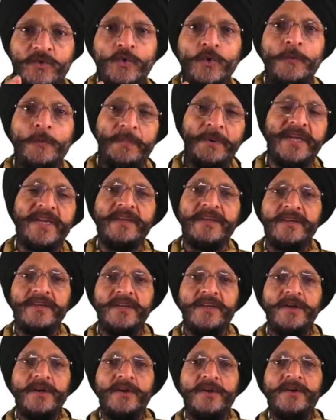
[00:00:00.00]
to pay
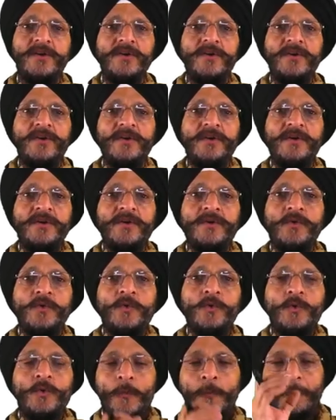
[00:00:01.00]

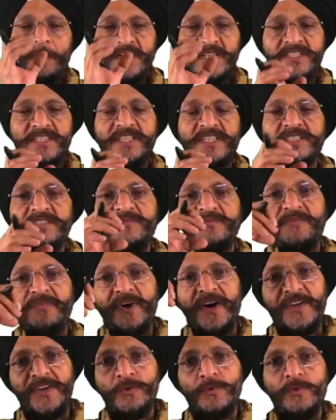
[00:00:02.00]
to purchase
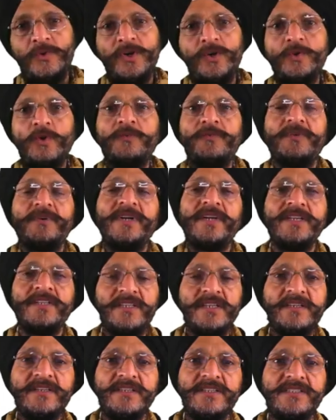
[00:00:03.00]
one unit of another
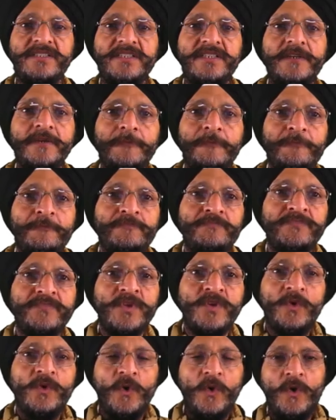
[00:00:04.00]
currency,
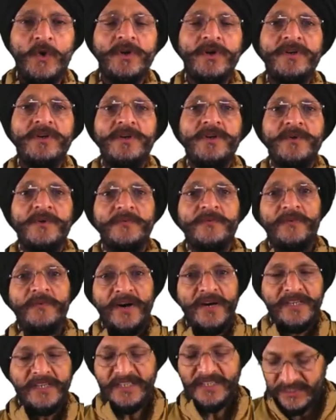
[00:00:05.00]
or what
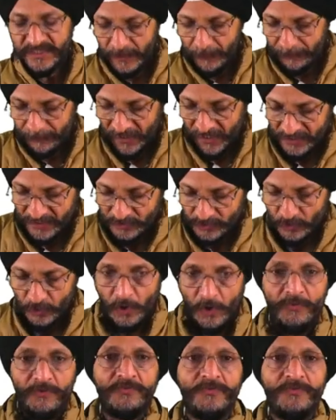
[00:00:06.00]
is the price of